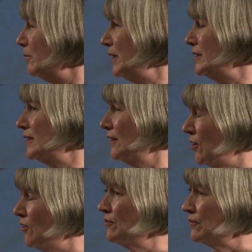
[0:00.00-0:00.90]
We did a
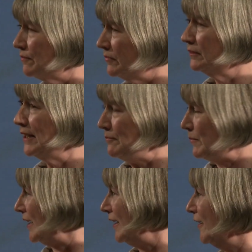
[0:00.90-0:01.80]
lot of
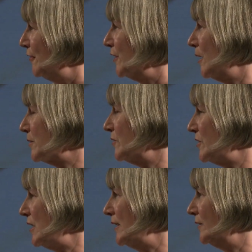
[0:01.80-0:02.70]
head-banging over cups of
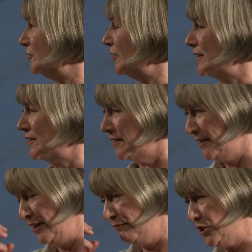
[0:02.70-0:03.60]
tea and trying to
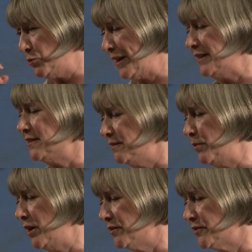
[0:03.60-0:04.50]
reach back into the
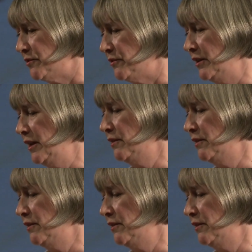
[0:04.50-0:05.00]
past and